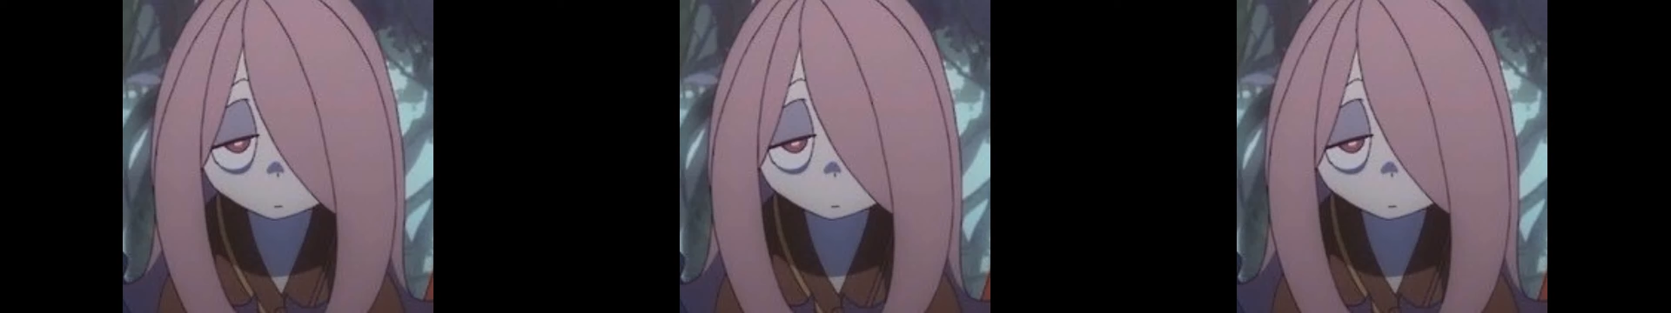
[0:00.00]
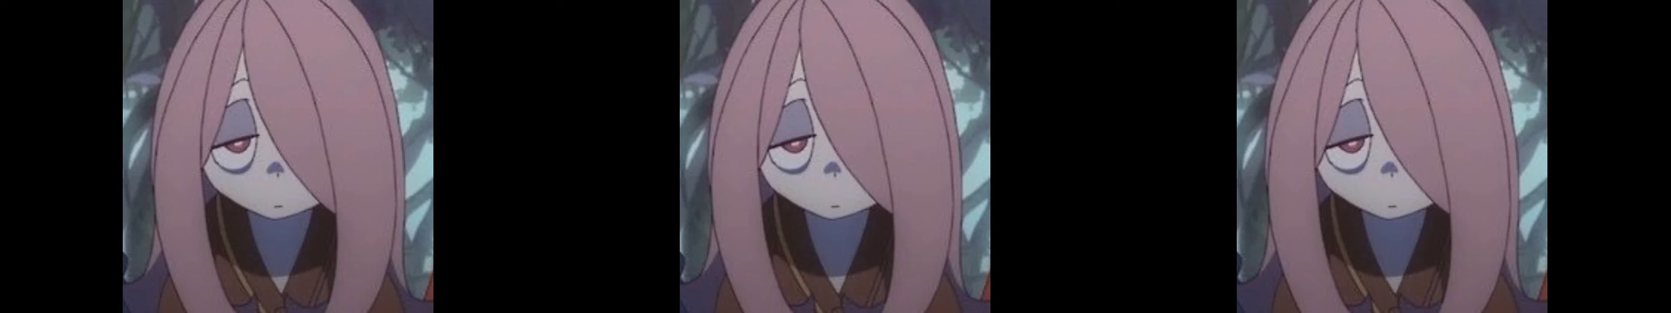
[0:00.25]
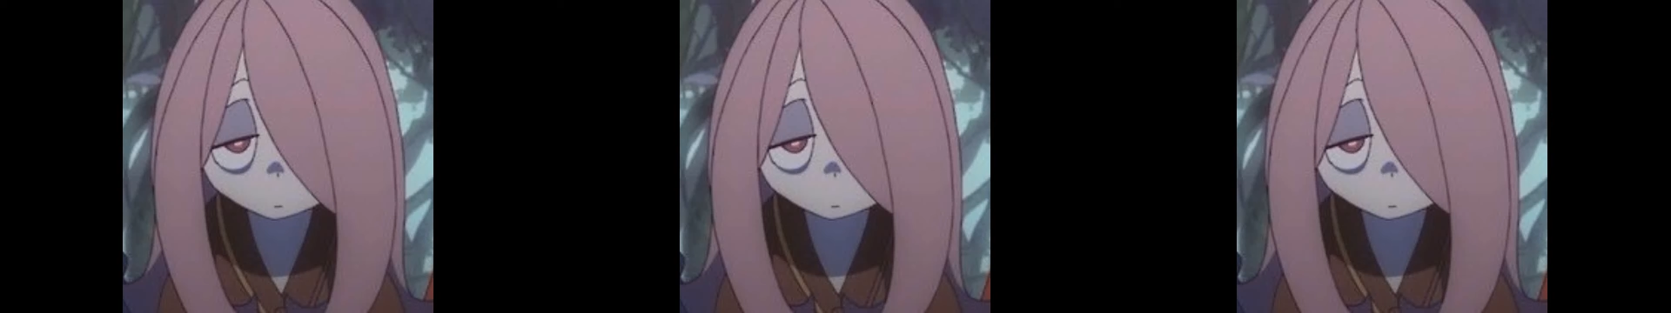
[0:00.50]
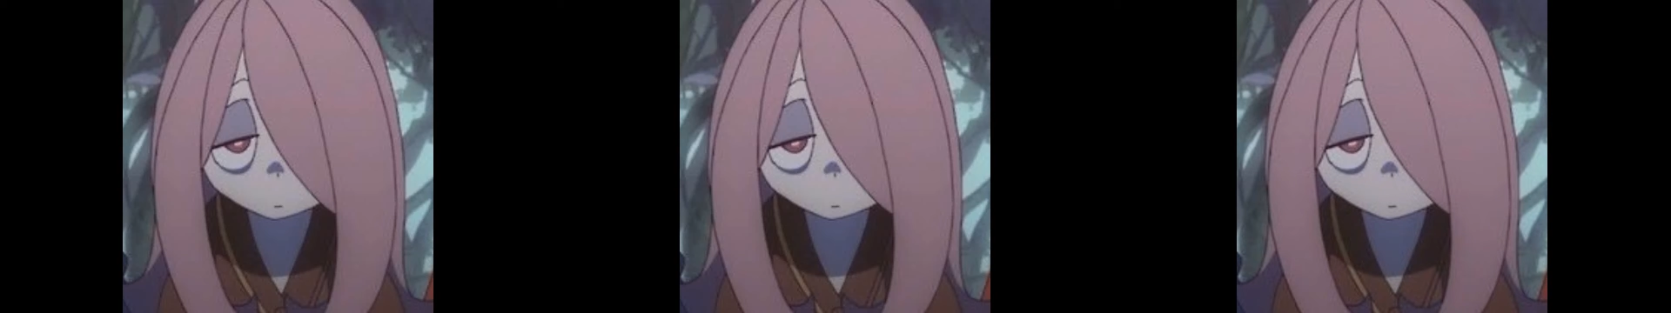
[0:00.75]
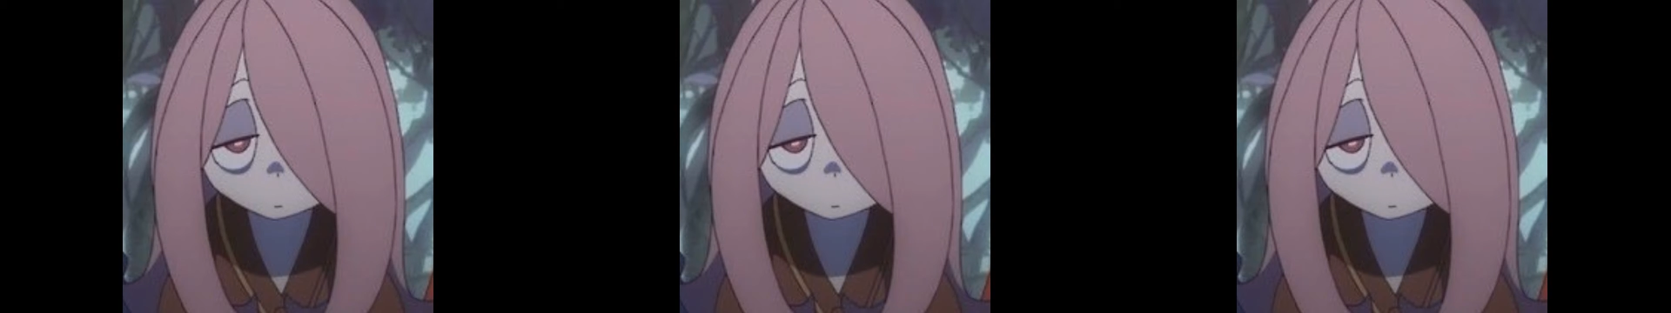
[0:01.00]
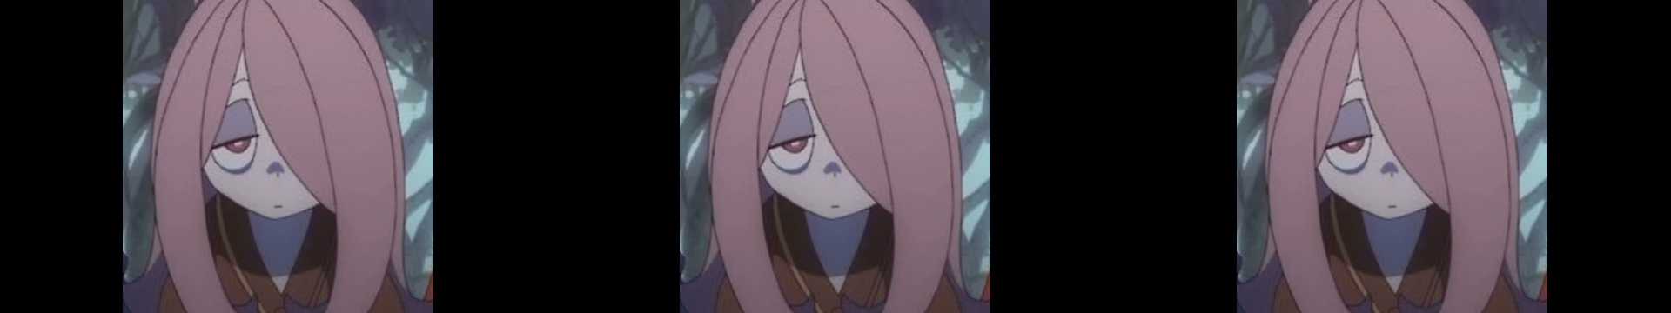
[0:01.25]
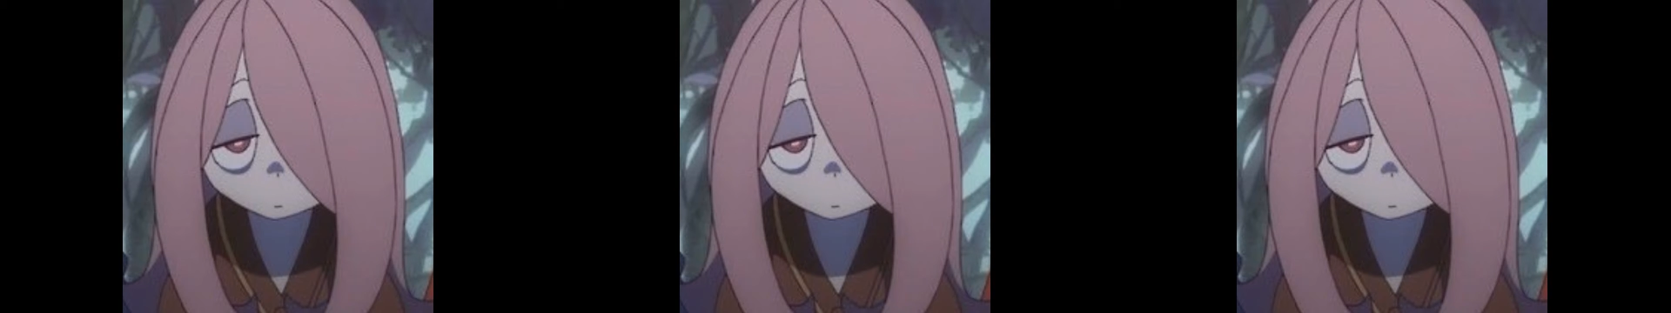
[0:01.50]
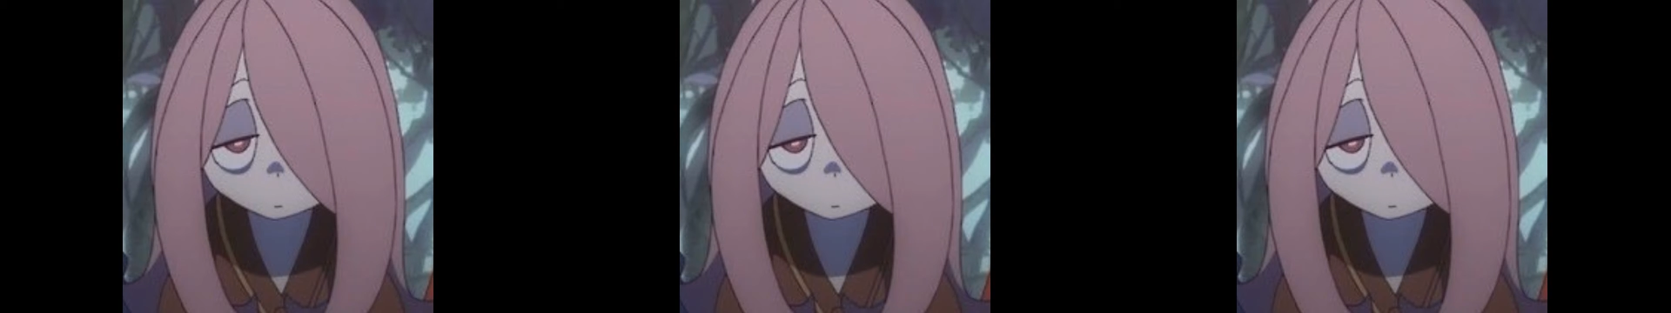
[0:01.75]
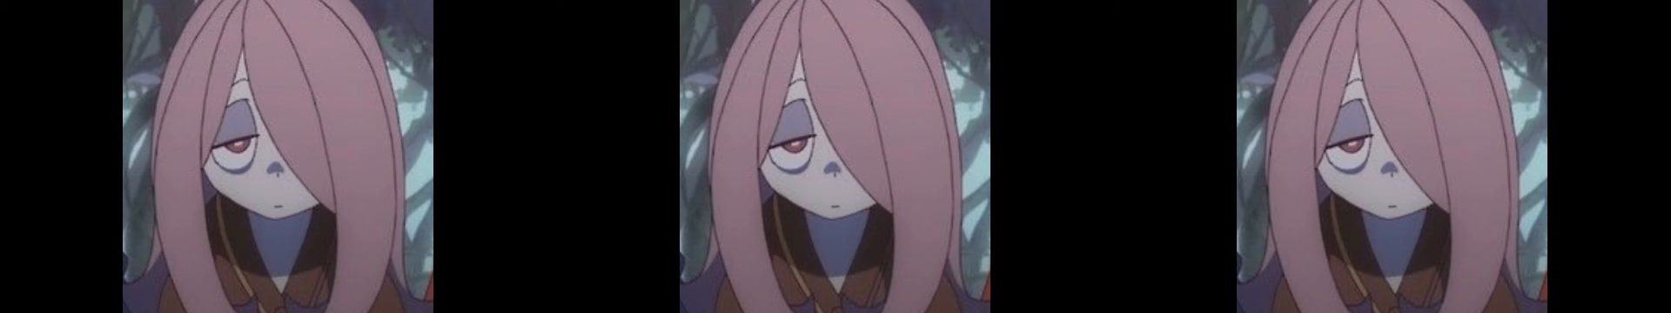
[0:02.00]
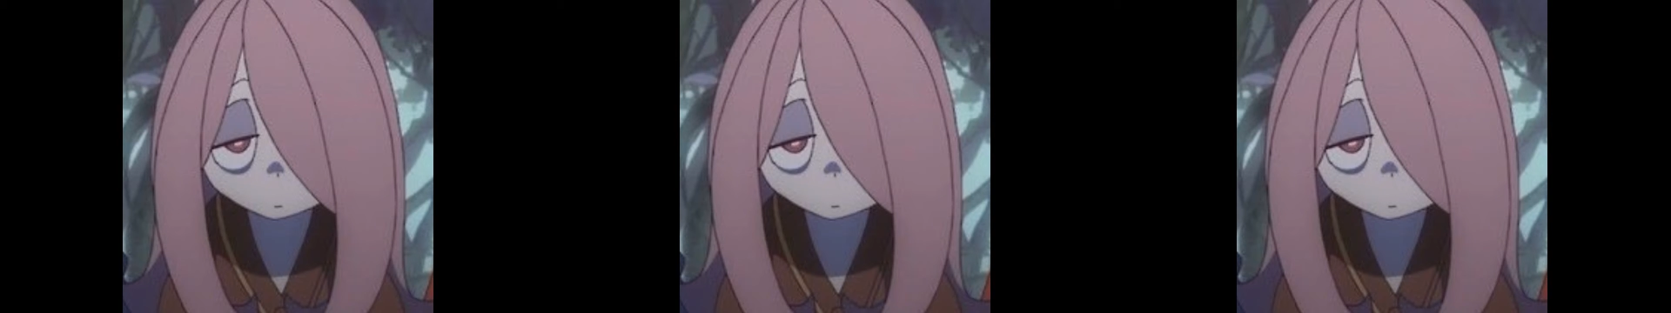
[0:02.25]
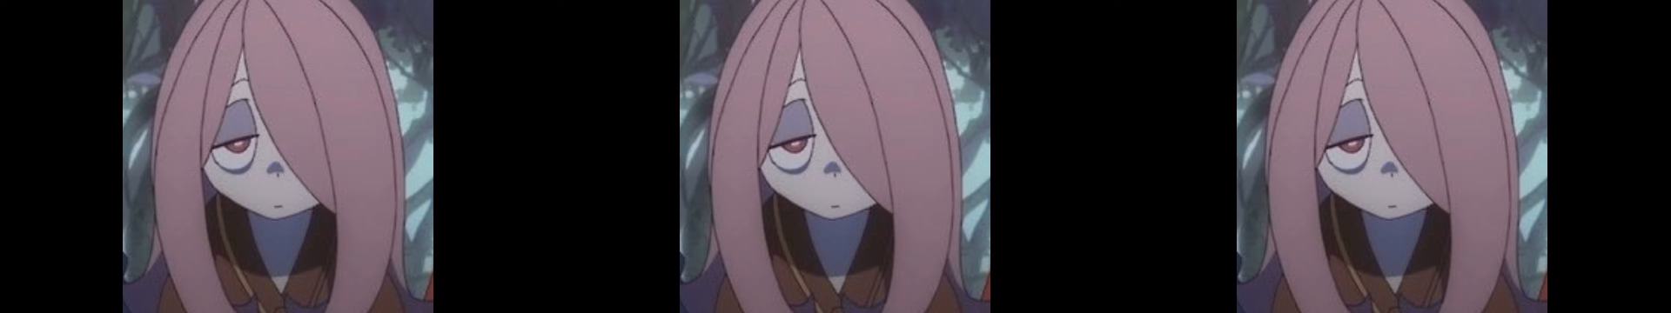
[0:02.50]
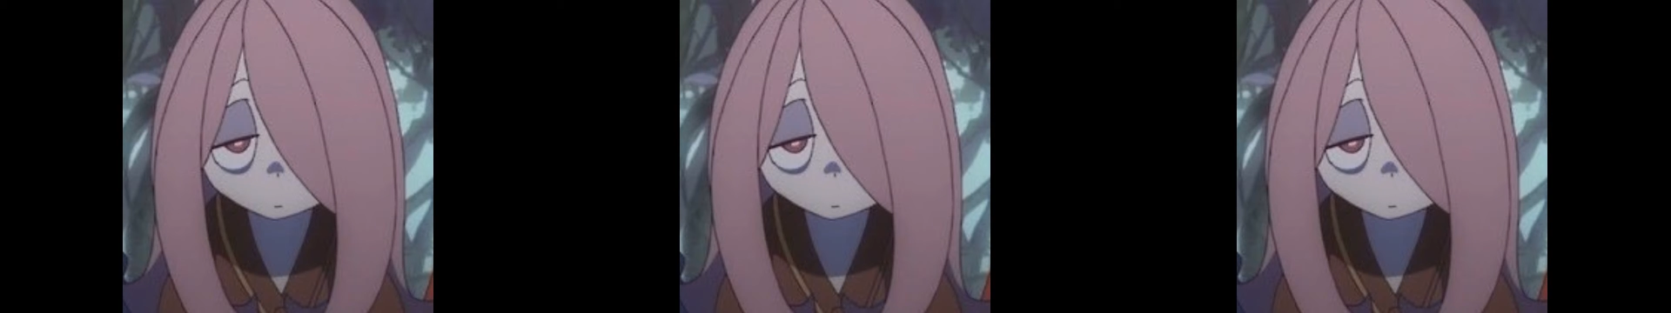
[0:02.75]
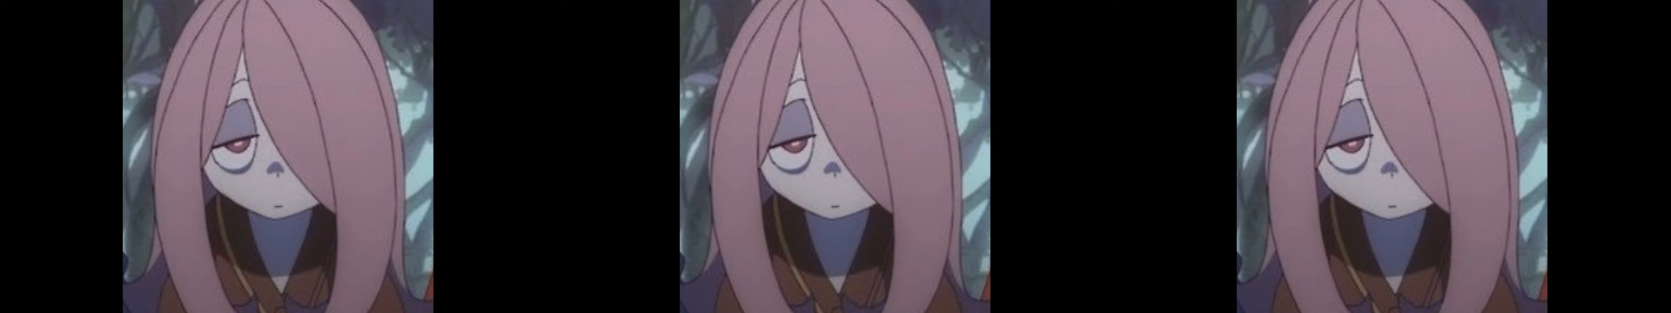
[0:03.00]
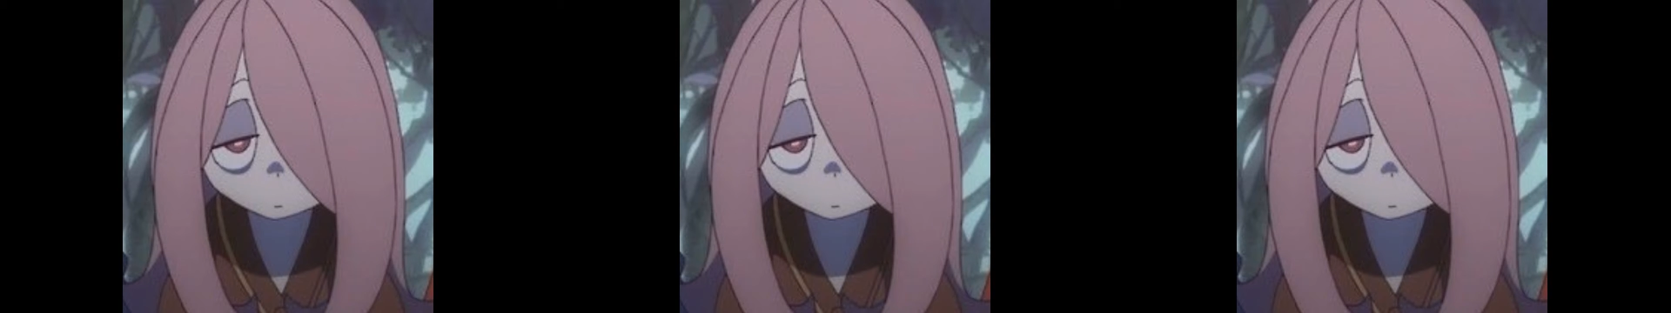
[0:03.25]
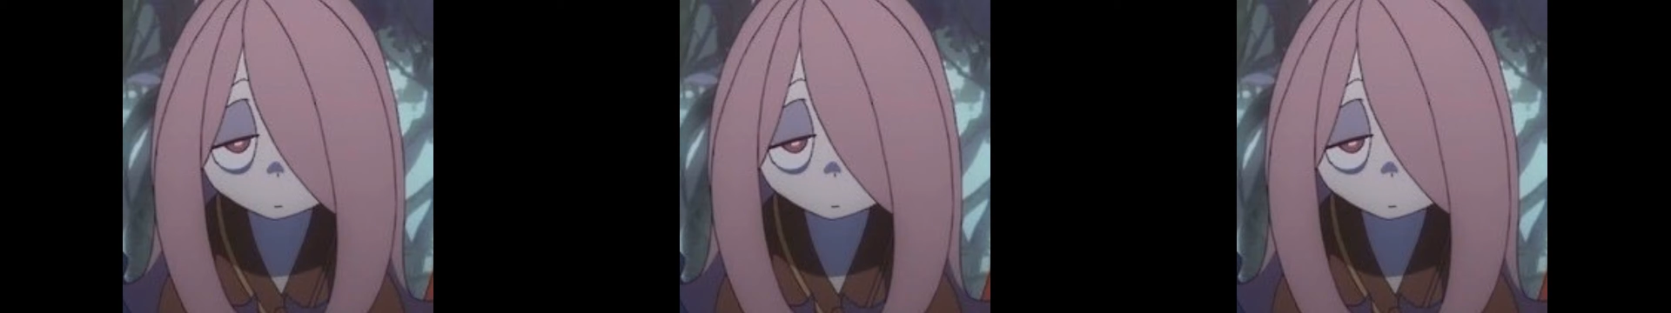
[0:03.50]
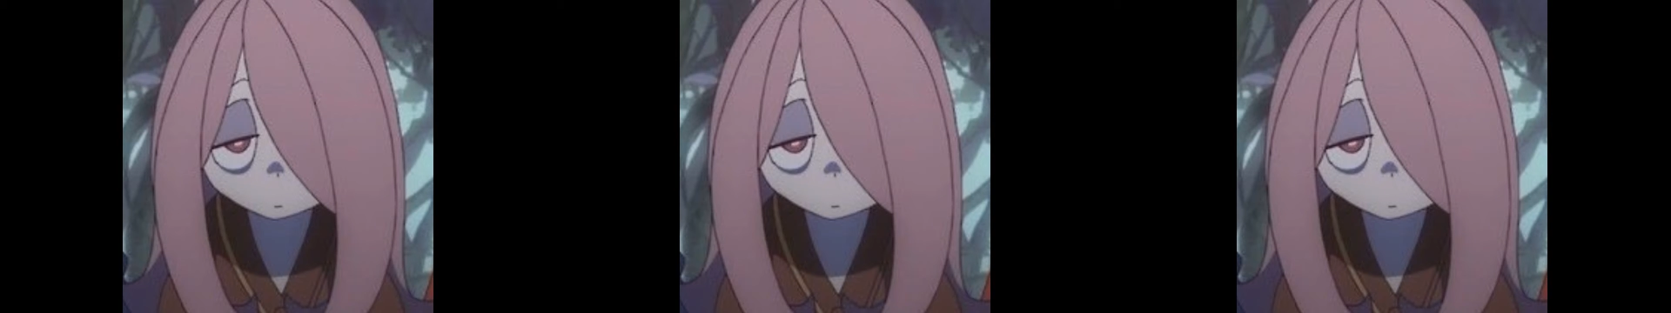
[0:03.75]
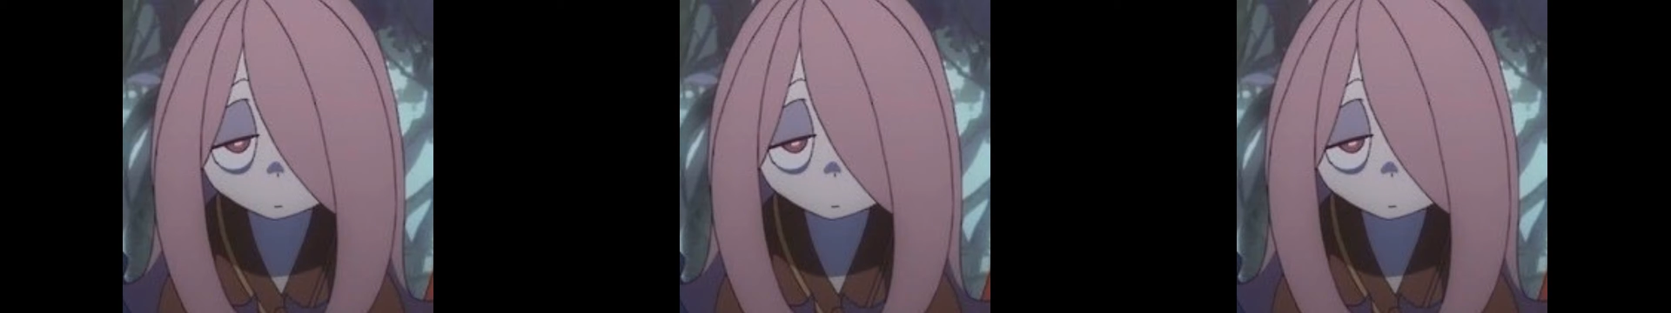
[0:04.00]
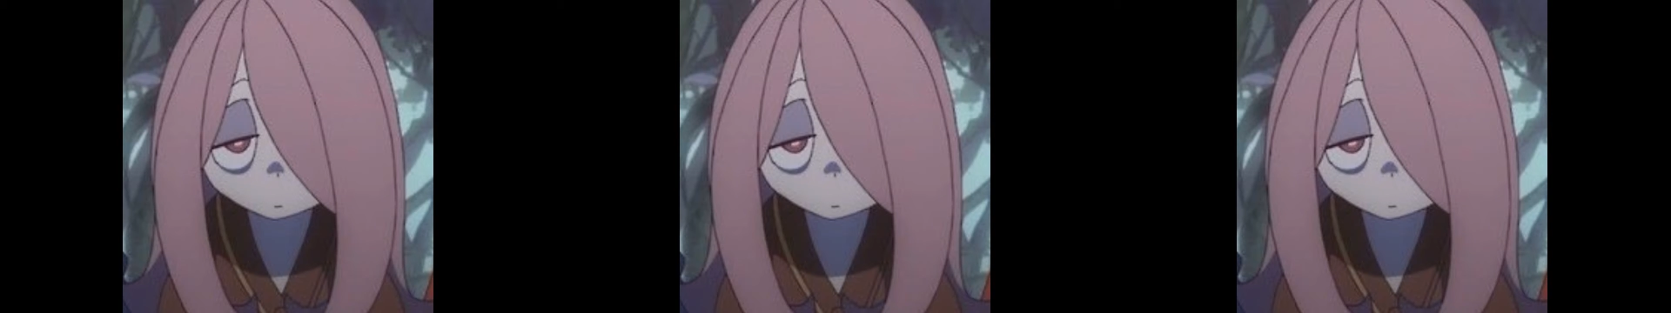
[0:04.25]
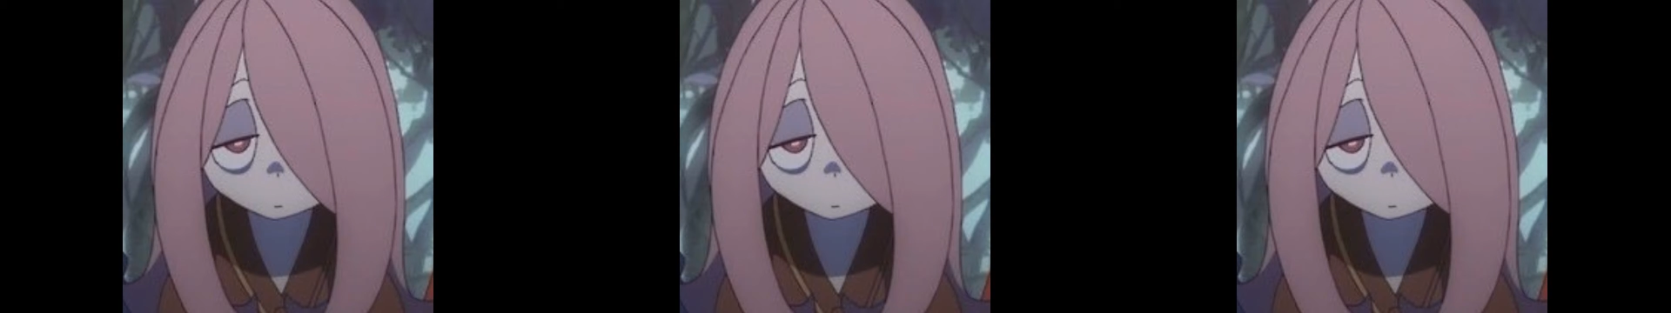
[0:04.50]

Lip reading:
No face is visible, so there are no lips to read.